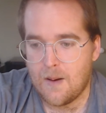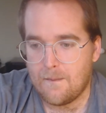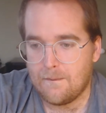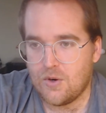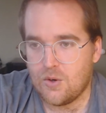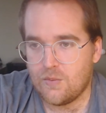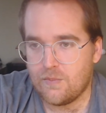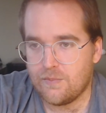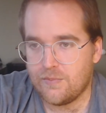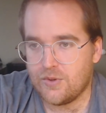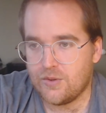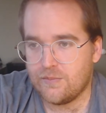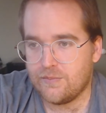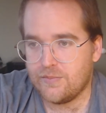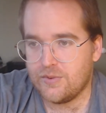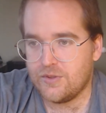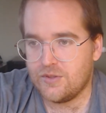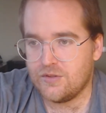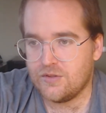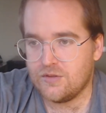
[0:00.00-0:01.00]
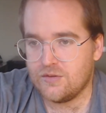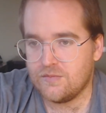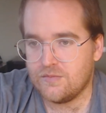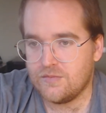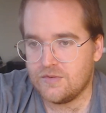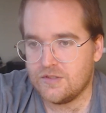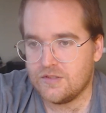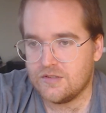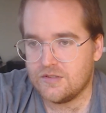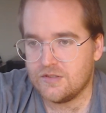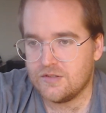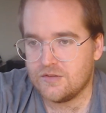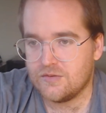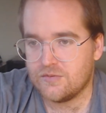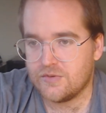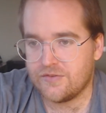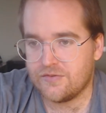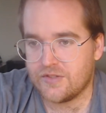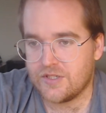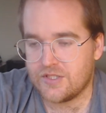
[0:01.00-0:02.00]
Boom, boom, boom.
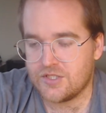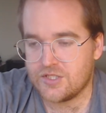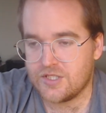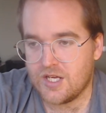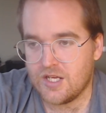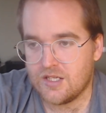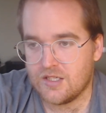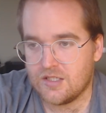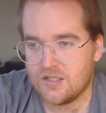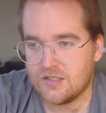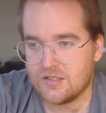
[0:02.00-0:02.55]
Refresh that.